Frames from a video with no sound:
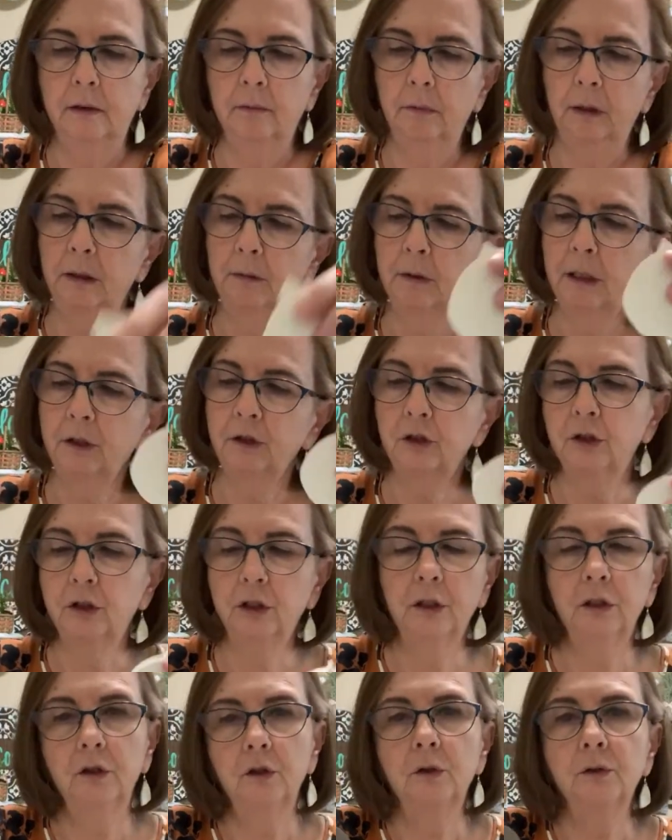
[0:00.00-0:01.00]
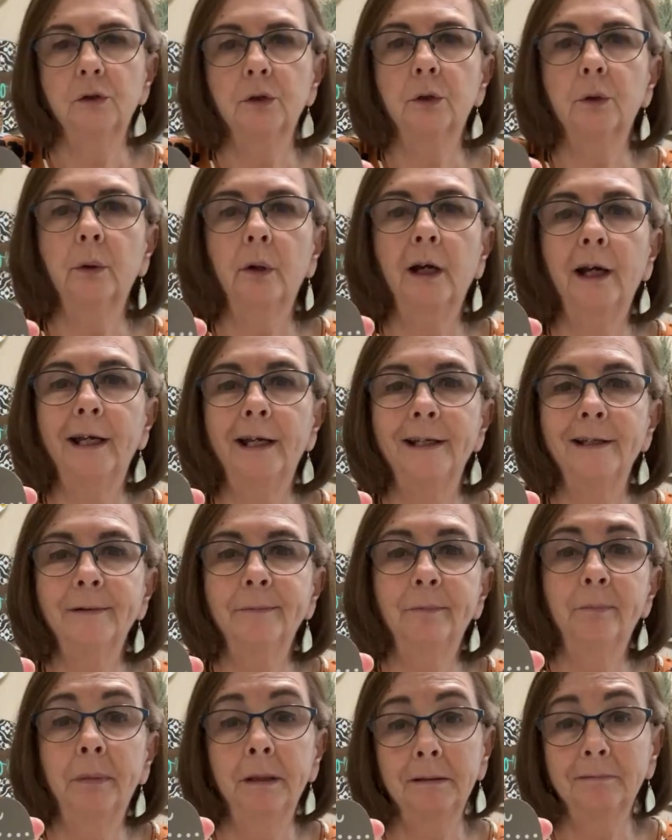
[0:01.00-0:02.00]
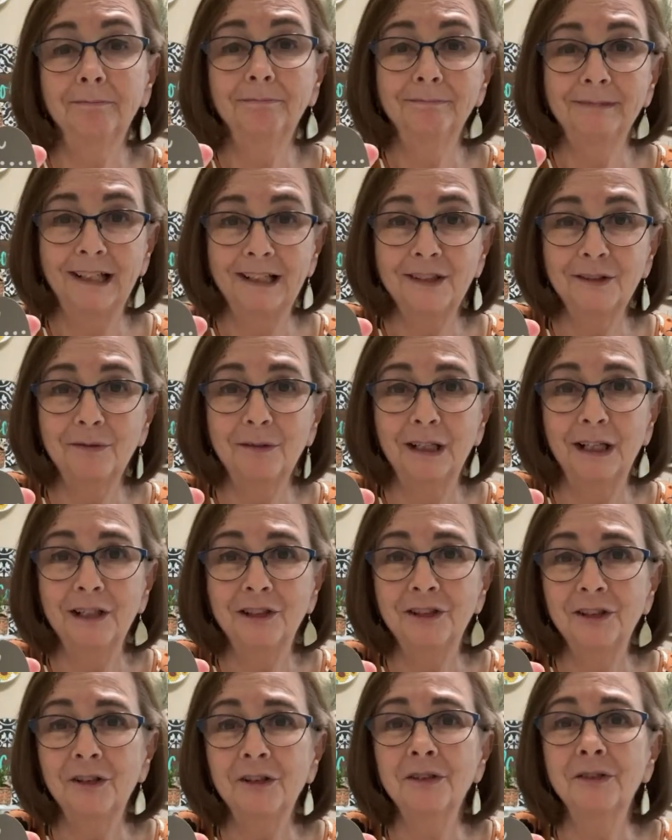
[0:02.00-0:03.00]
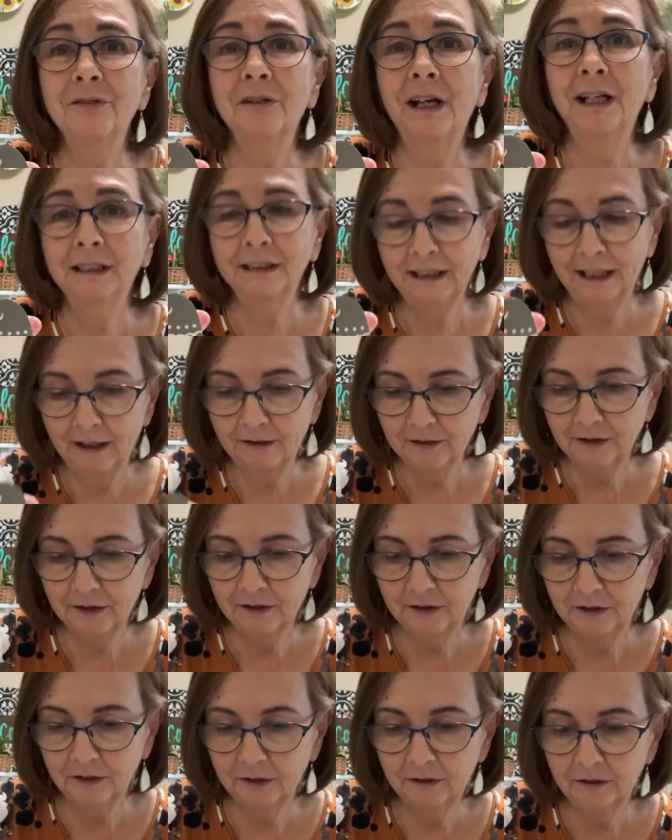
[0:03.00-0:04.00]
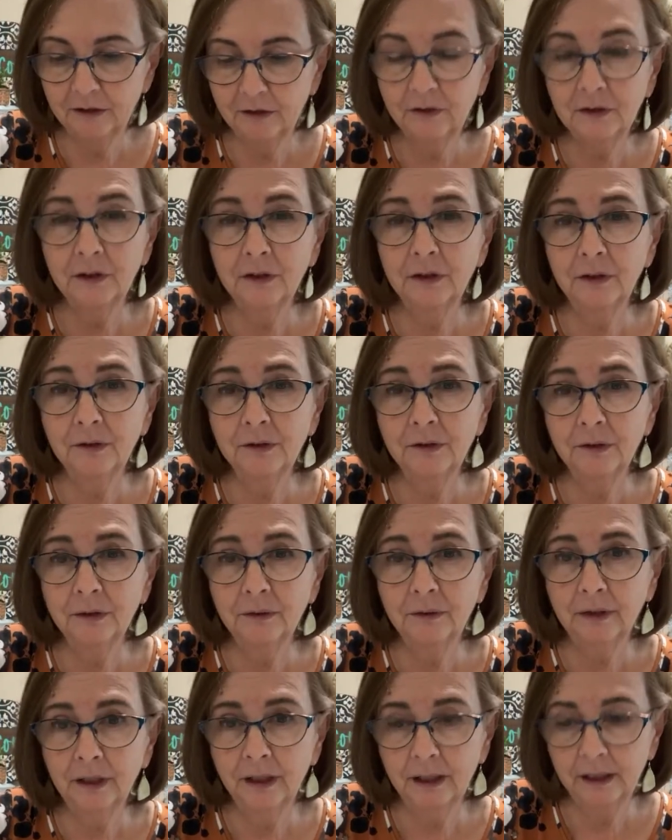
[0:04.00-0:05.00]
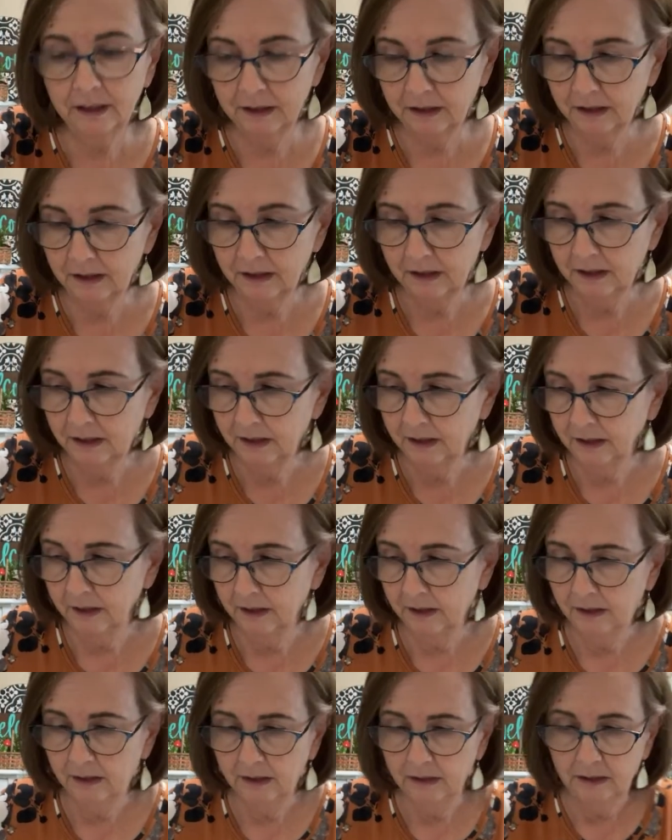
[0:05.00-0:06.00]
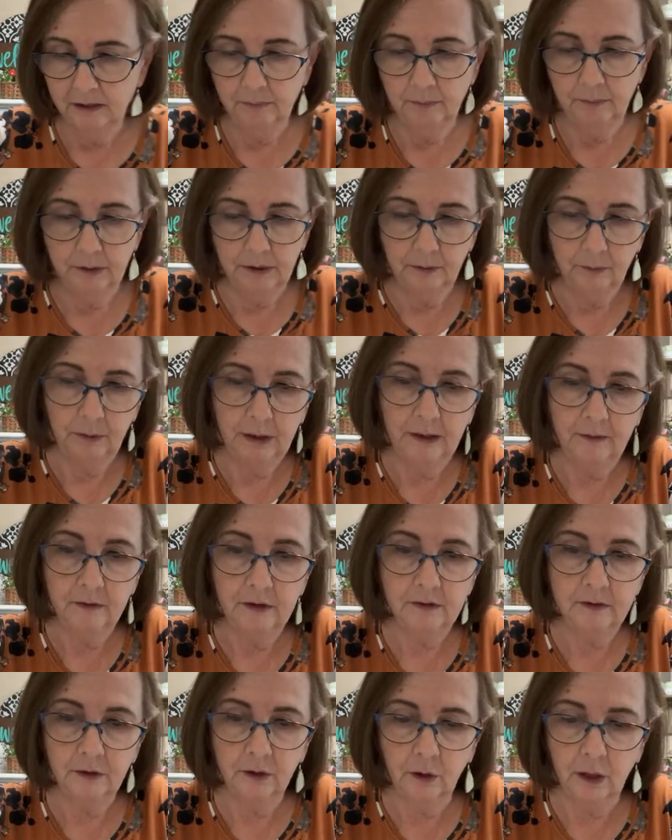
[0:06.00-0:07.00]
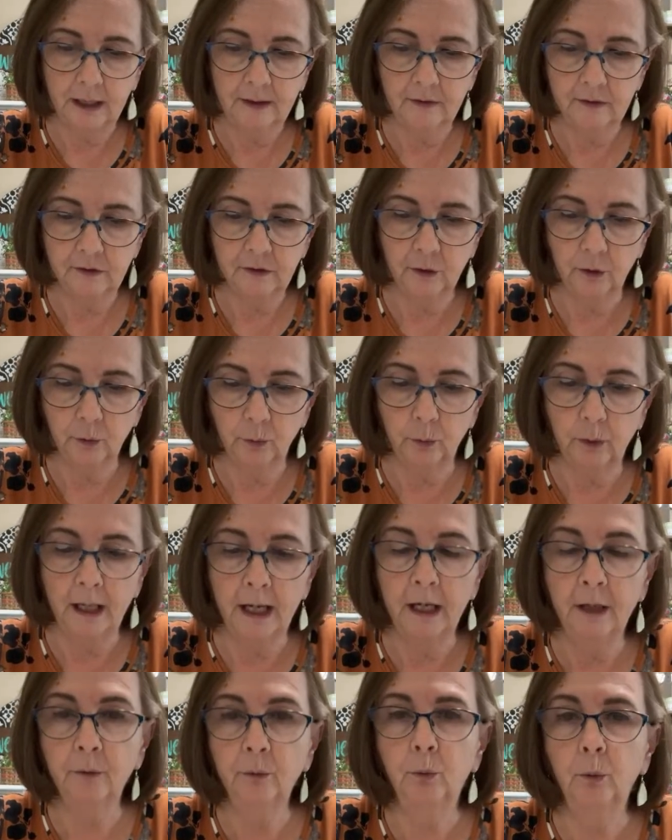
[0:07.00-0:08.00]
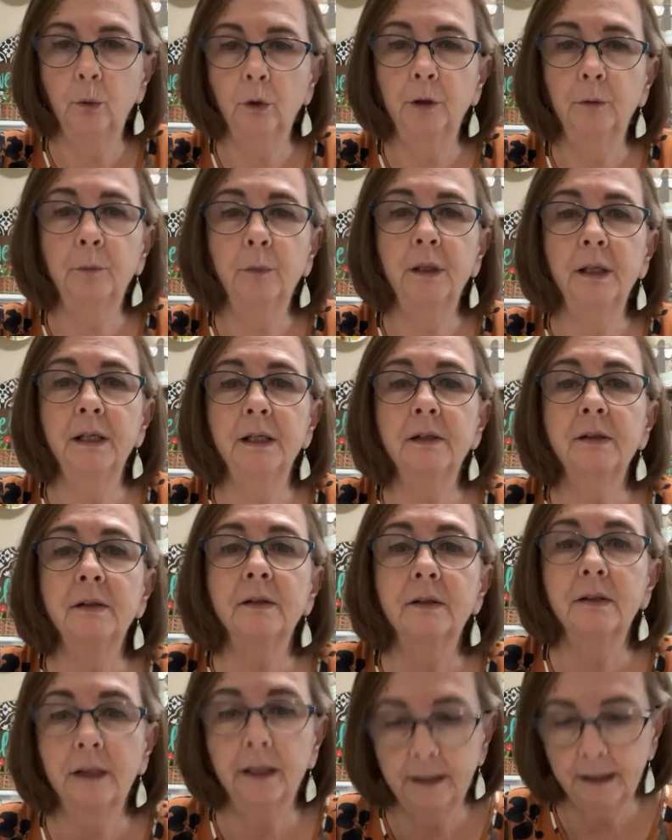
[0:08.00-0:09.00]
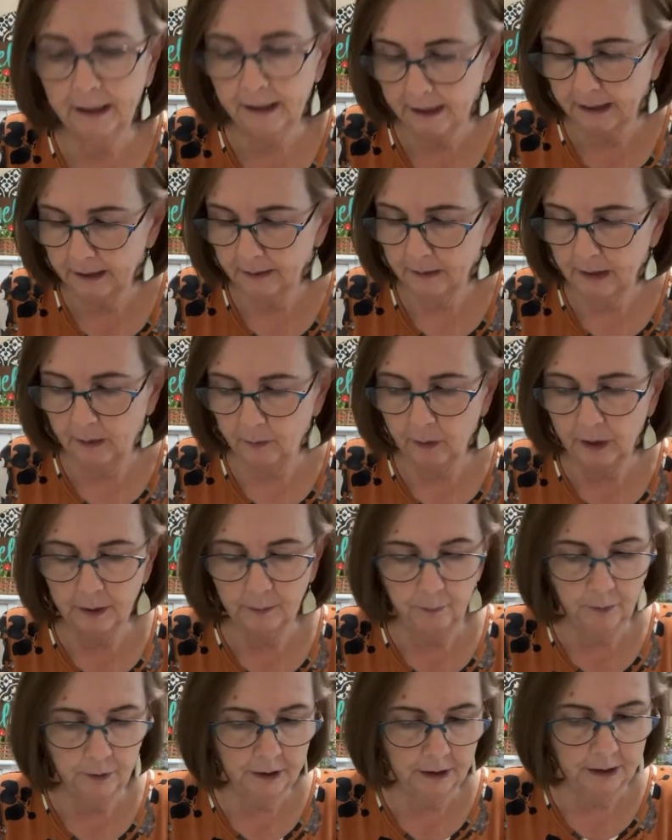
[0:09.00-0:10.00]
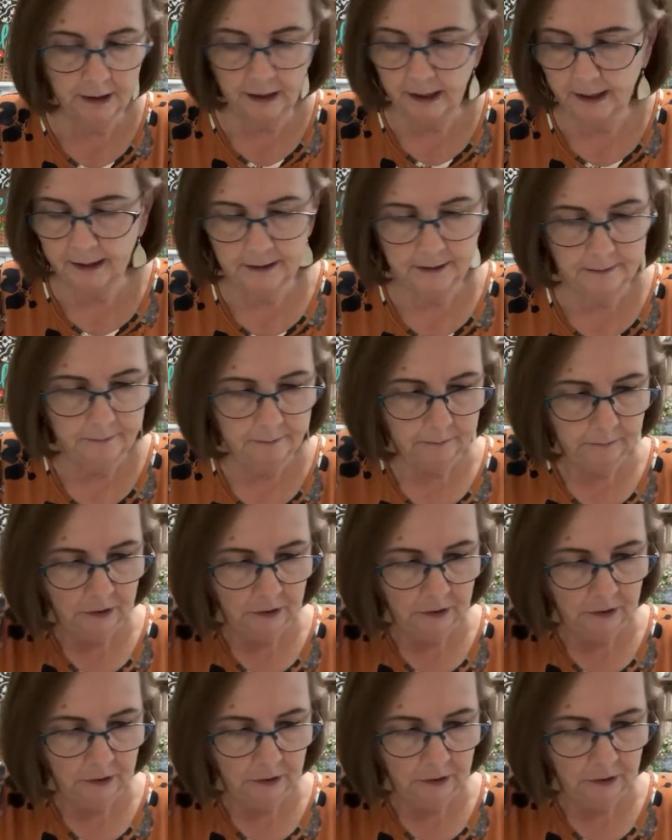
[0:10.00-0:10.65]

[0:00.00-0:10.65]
Maybe I shouldn't have used the gray, but that's what I chose right now to do, is to use the gray. But we have I have this little round wood piece that I want to put it on.